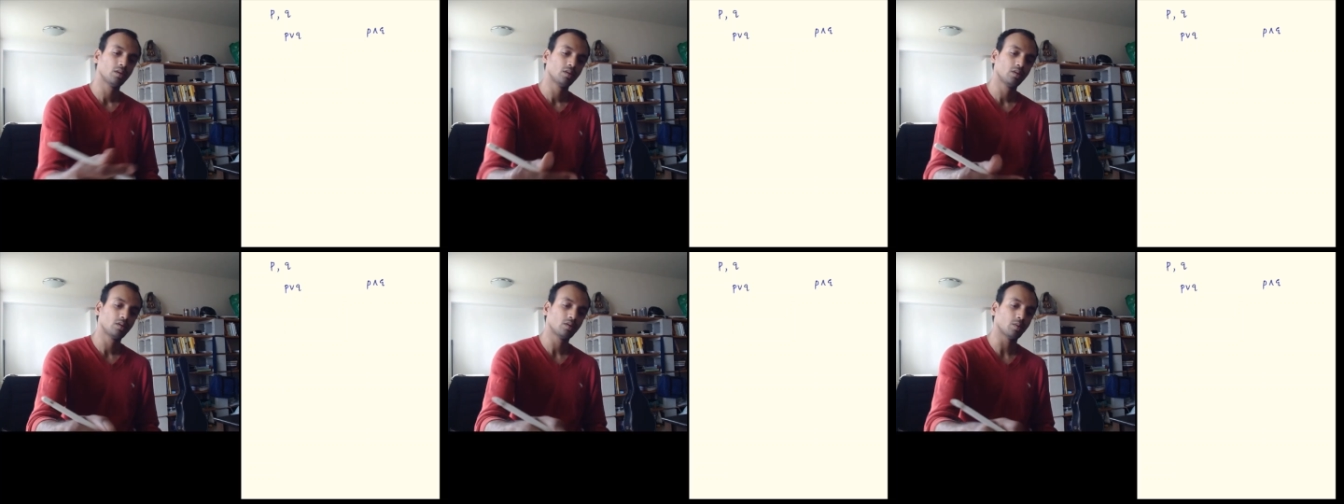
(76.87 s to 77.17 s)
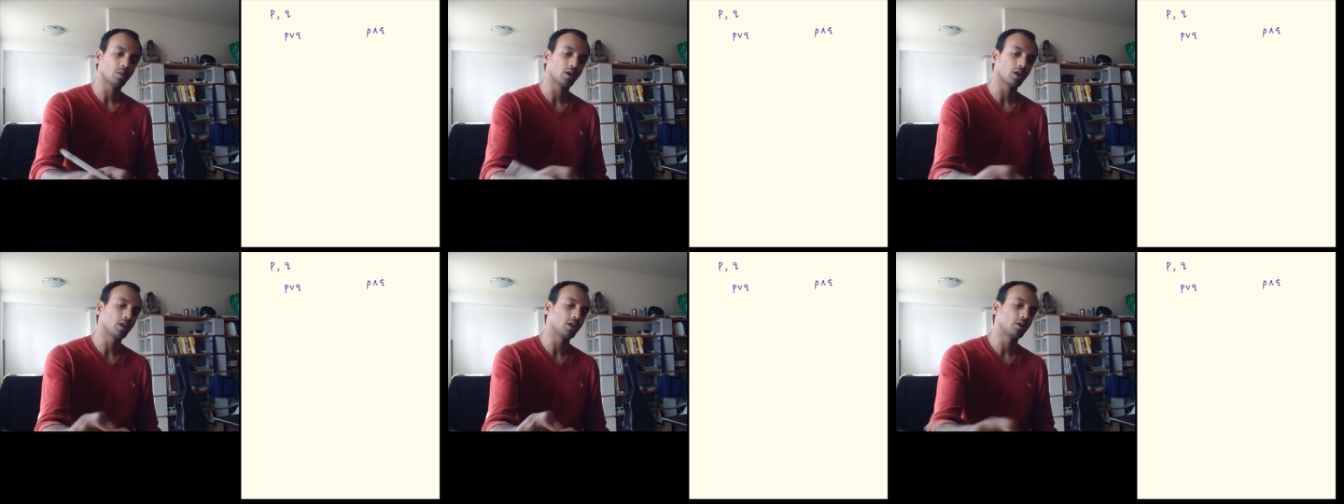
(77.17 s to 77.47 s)
so
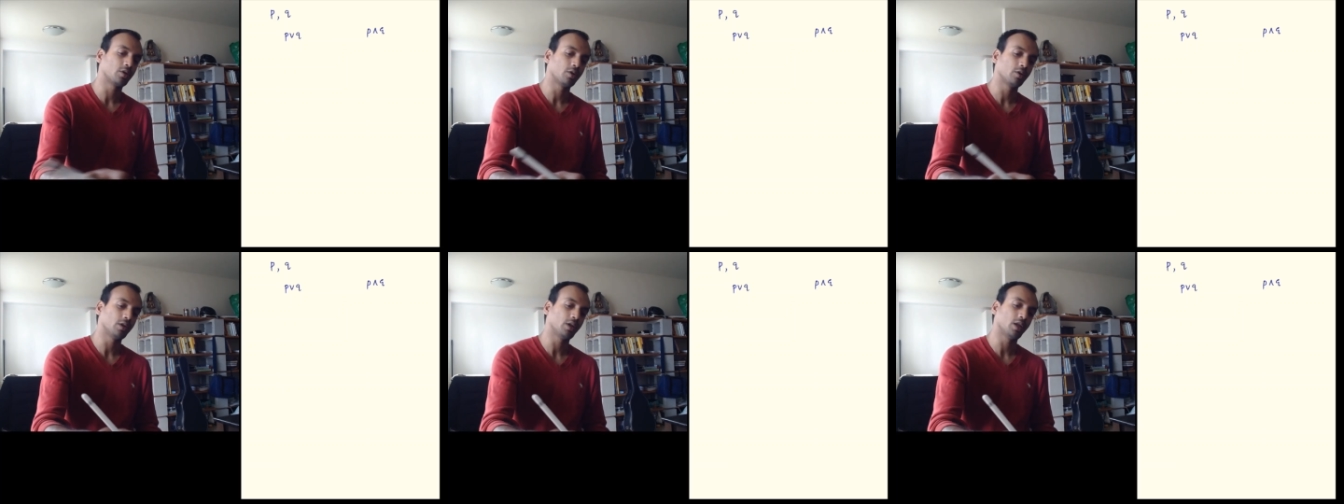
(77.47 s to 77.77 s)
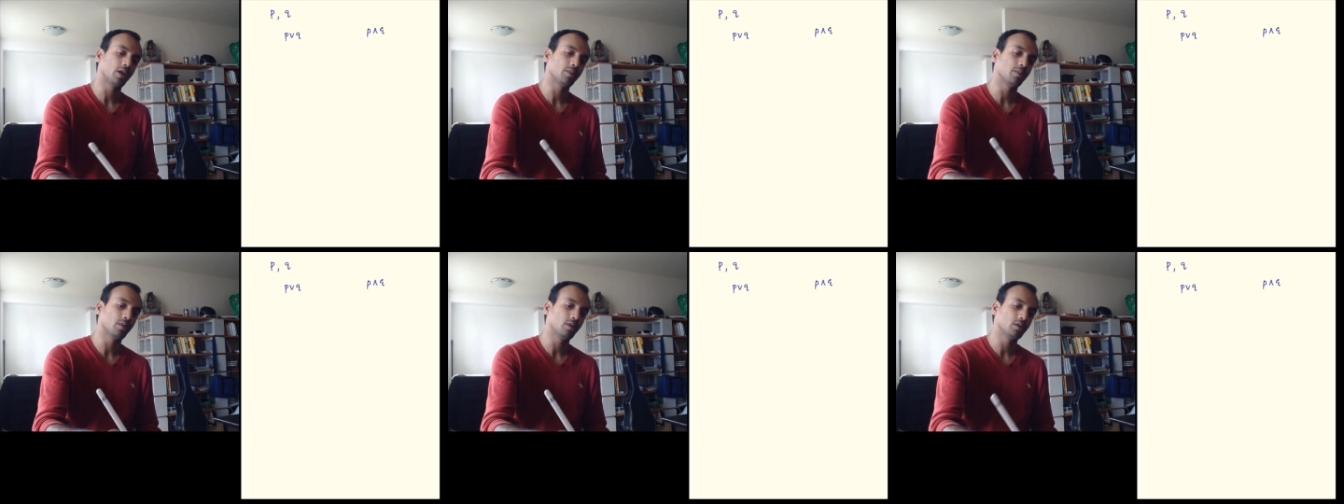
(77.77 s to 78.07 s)
what are the truth
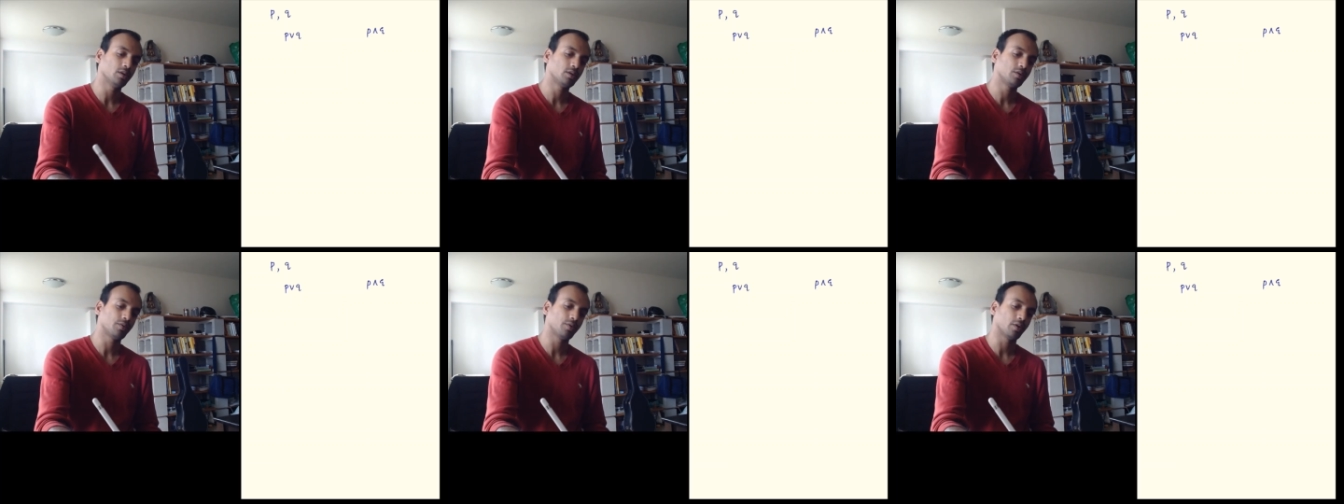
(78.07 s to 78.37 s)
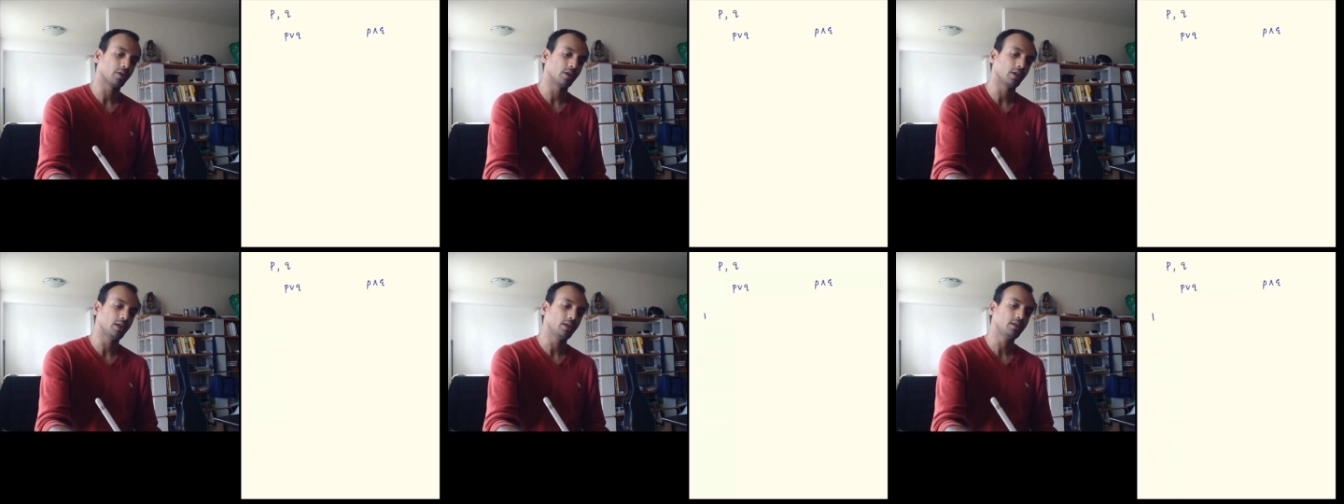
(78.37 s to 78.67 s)
tables for
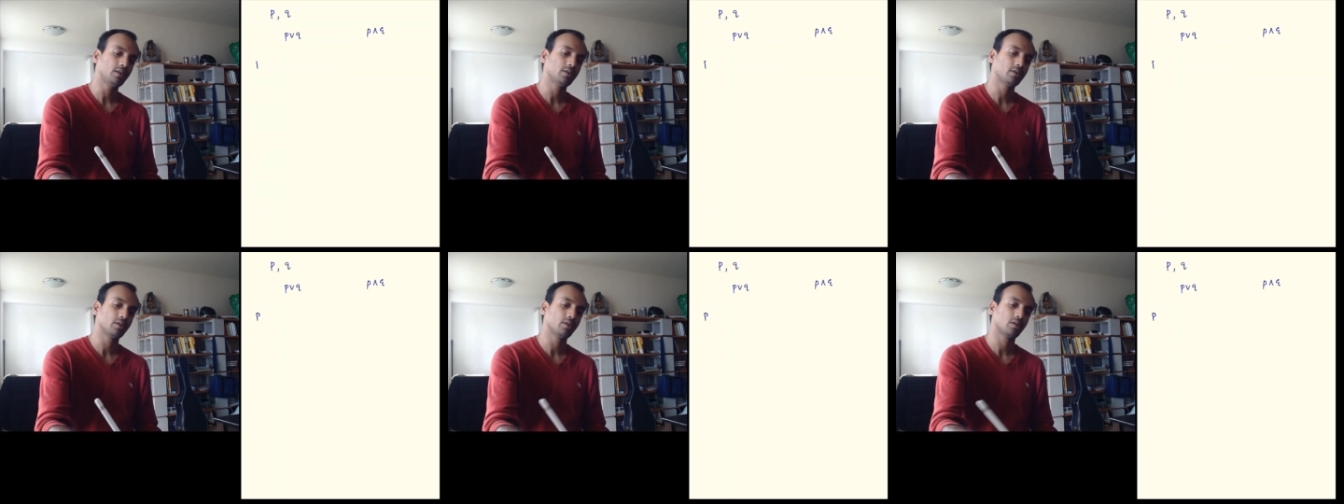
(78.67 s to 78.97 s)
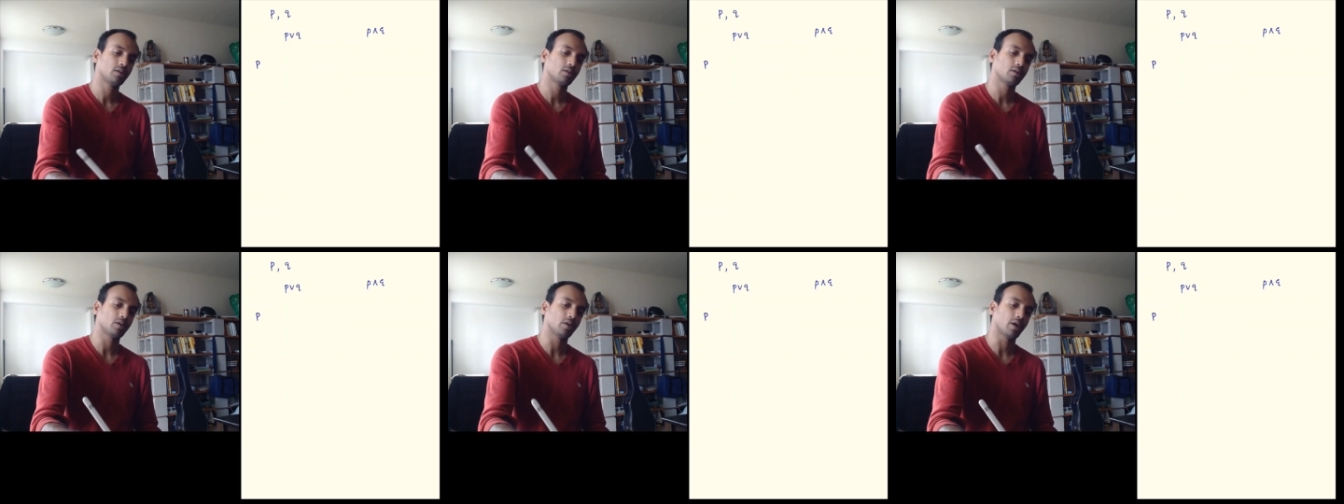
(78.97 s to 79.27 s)
these
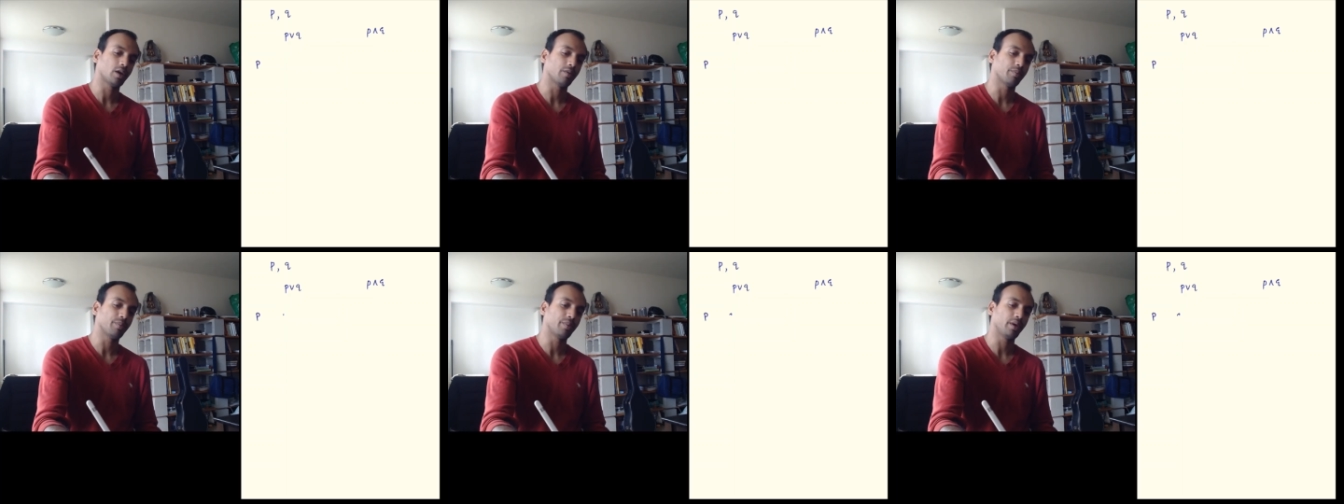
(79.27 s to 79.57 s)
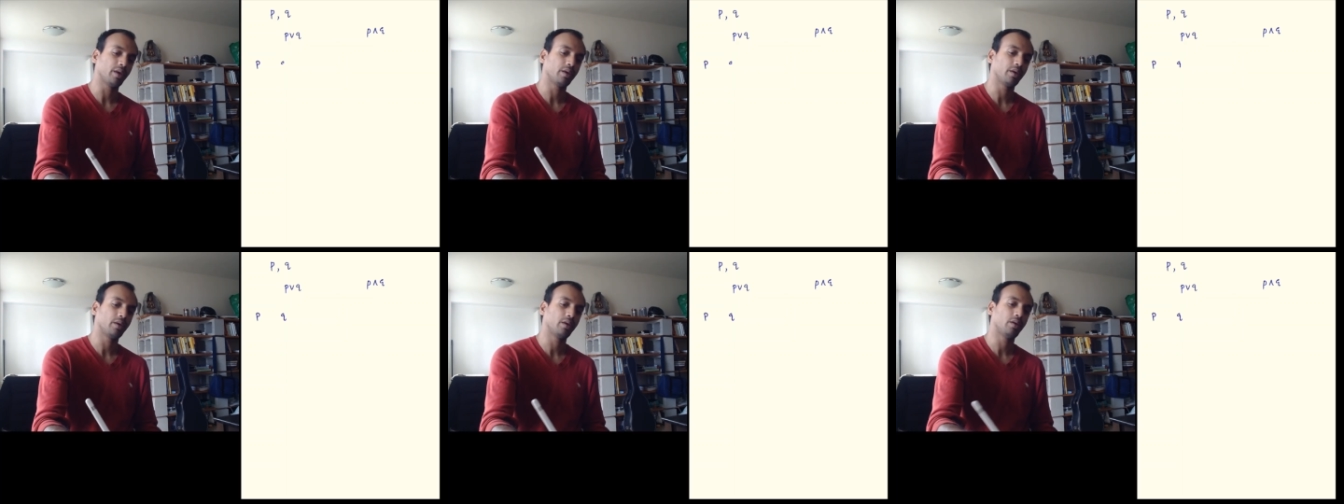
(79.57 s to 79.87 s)
so you have
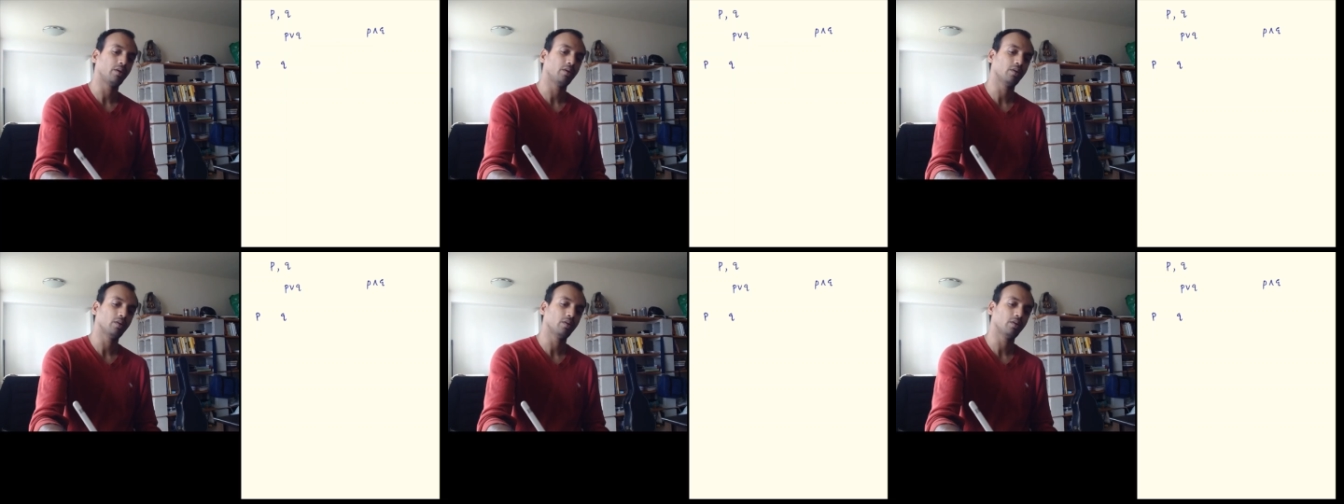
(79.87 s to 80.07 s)
pq